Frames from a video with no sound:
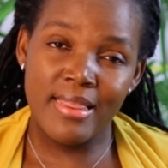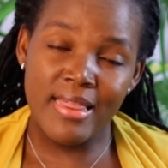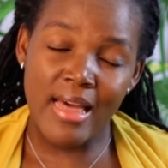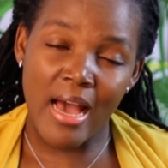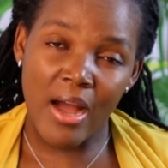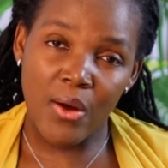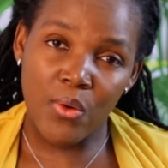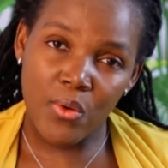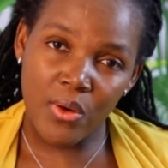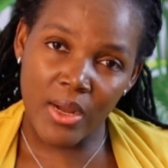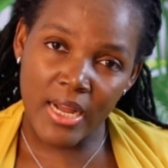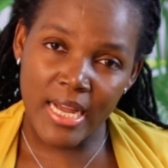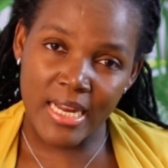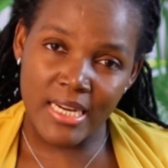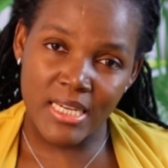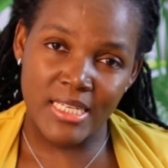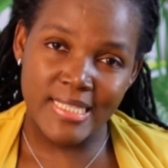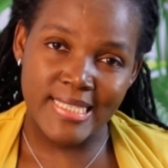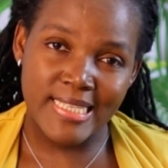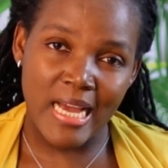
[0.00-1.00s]
the
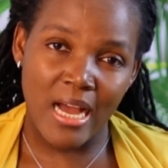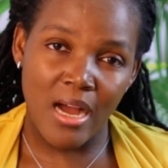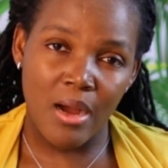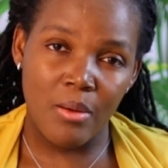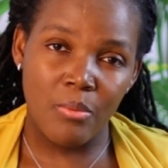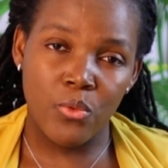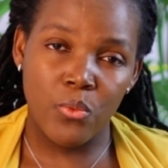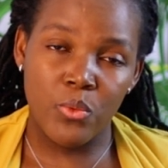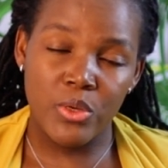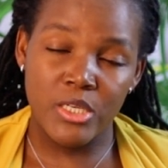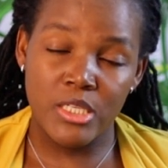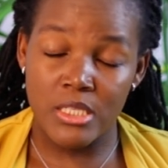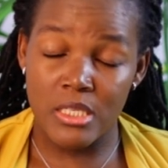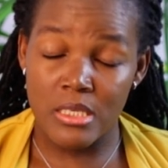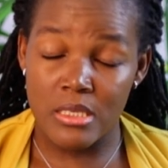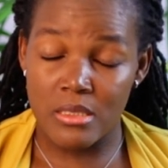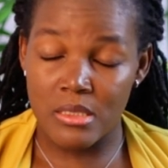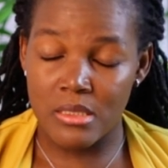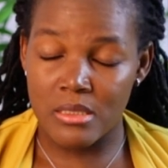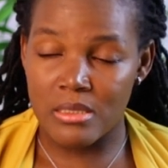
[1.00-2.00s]
organic tab, which
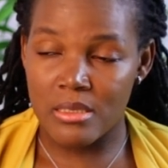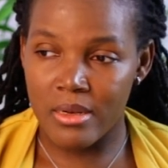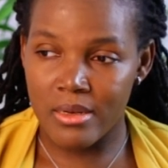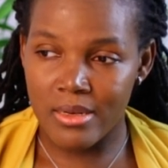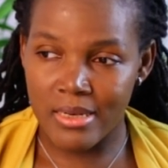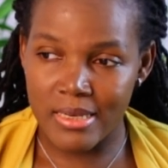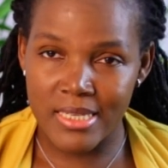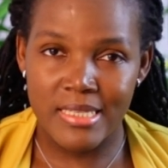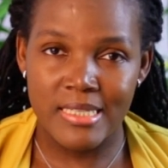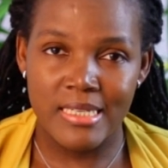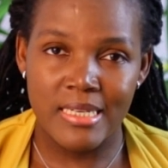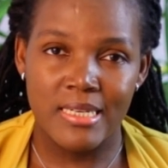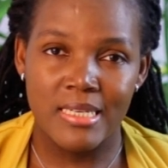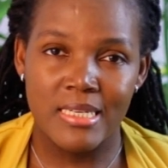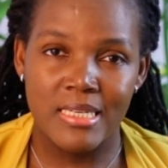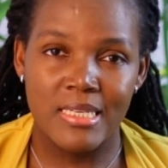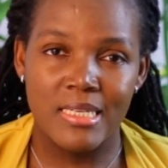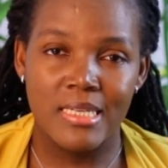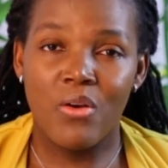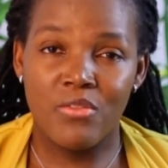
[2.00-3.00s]
is
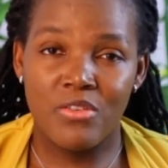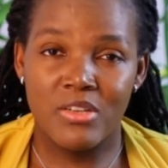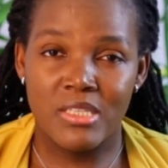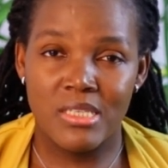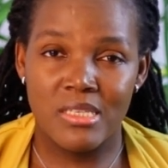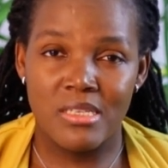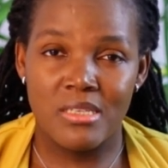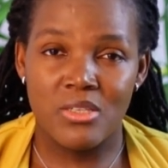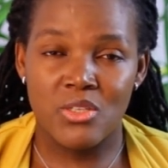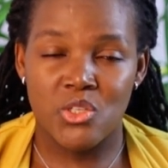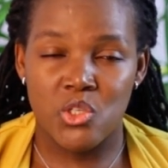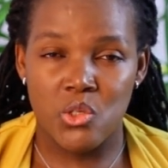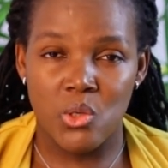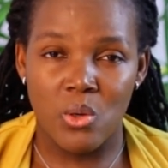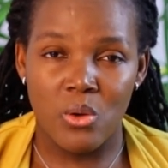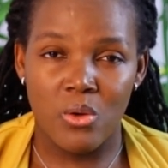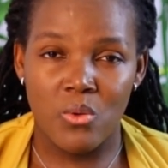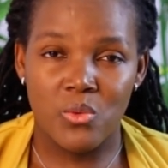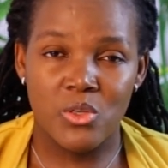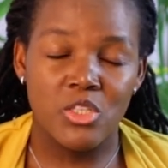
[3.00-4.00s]
literally overseas
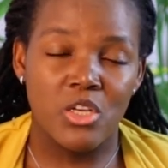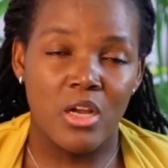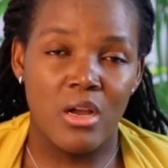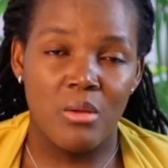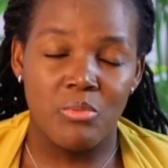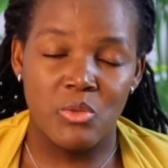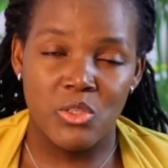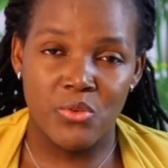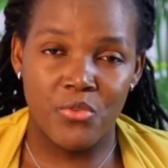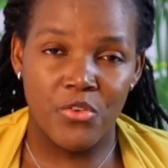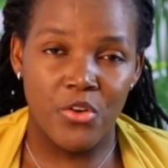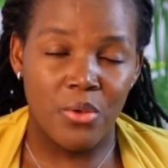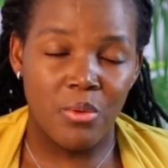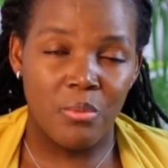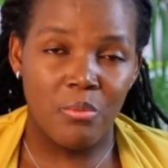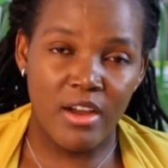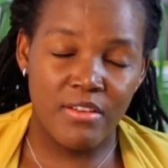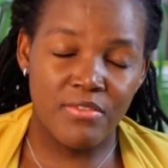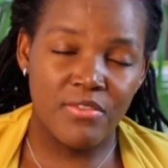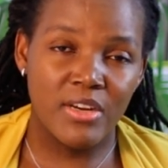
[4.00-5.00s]
stock, which comes
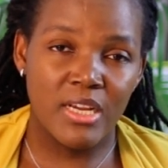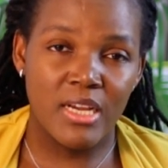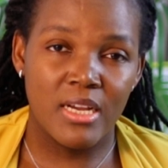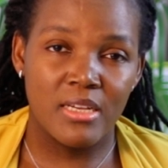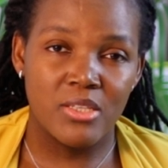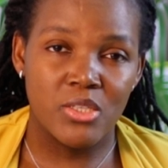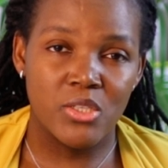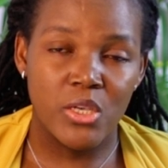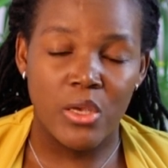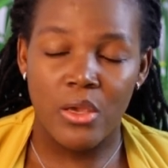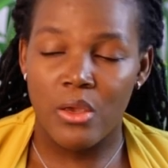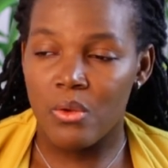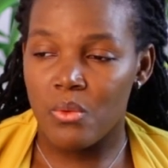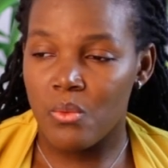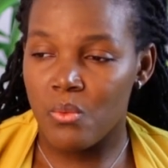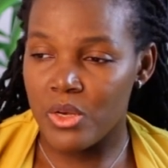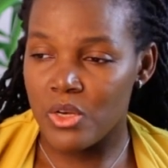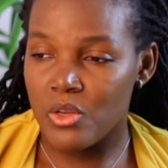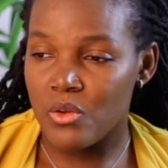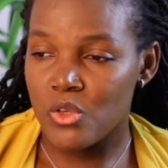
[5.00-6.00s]
from Africa. So
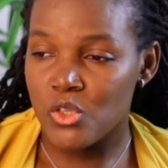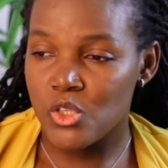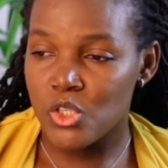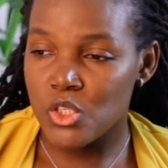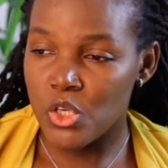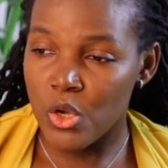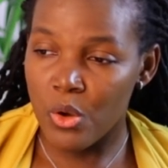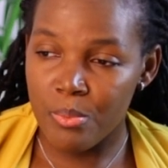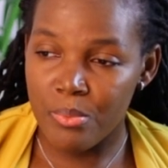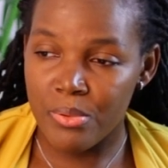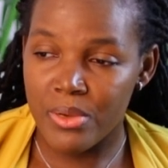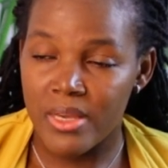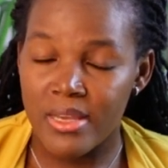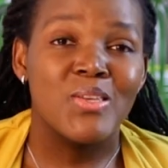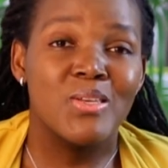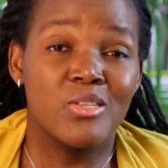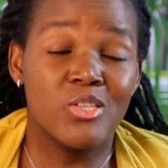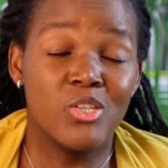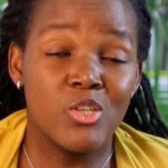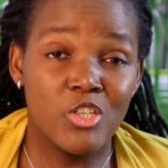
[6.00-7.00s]
when you're
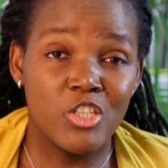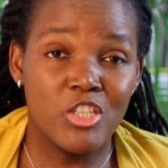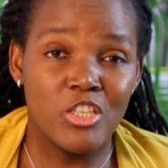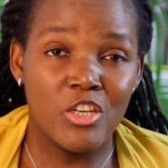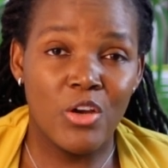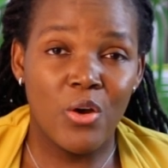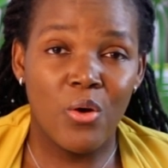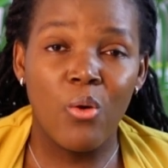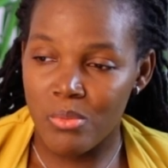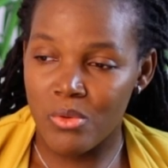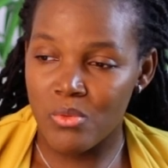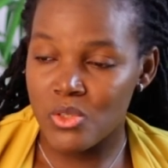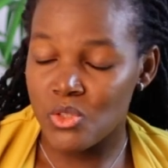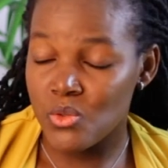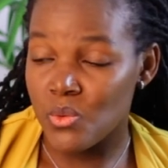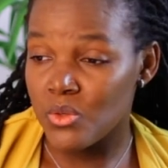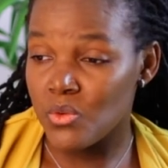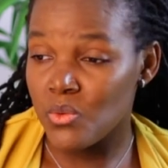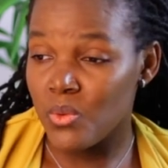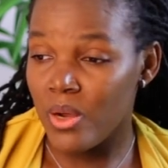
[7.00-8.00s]
shopping, you should know
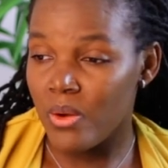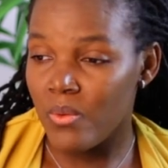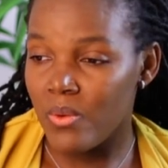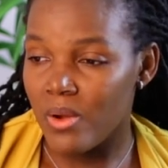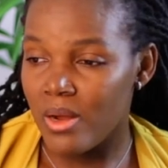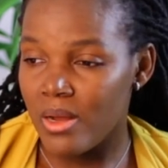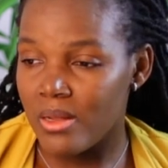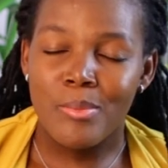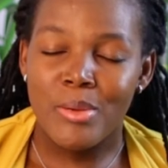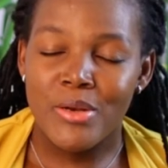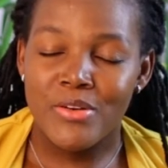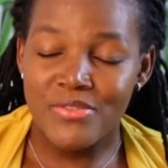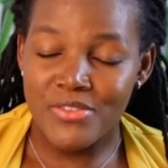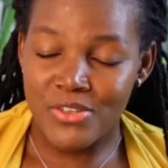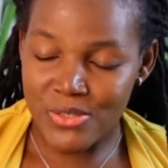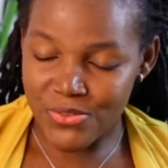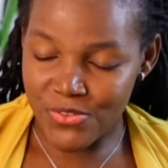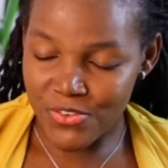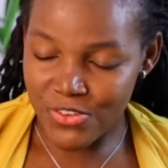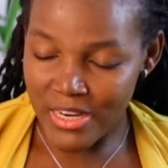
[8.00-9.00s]
which one do I want. But of
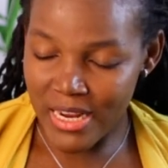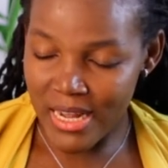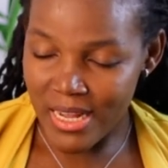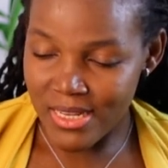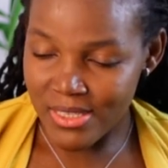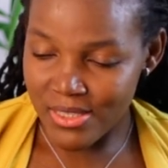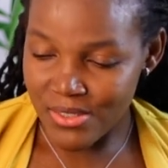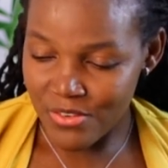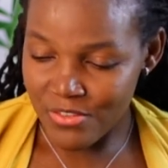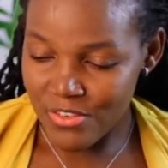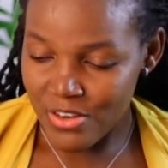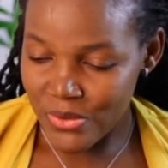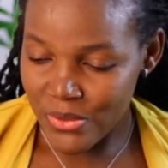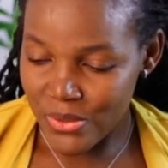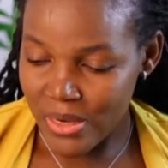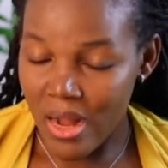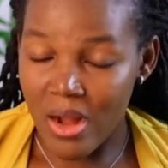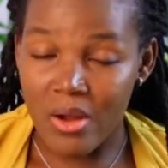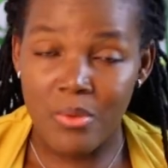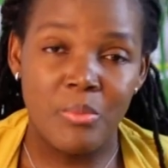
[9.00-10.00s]
course, for us,
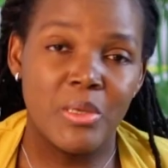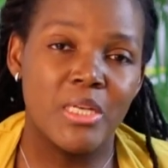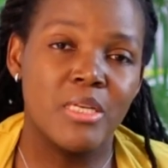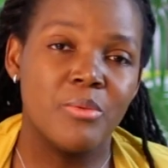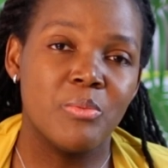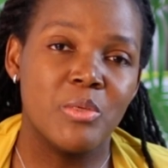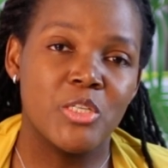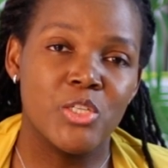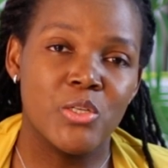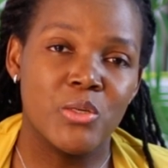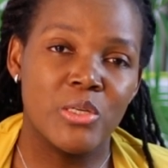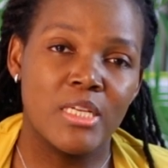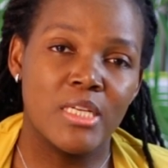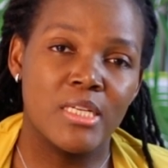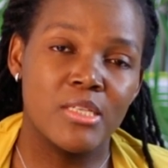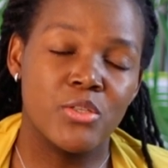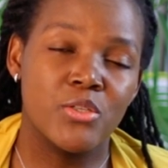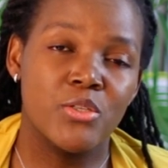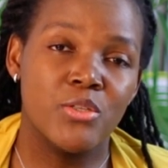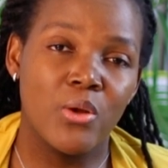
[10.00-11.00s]
overall, our mini mission
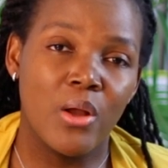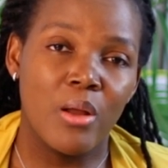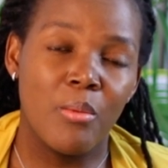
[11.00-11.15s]
is to talk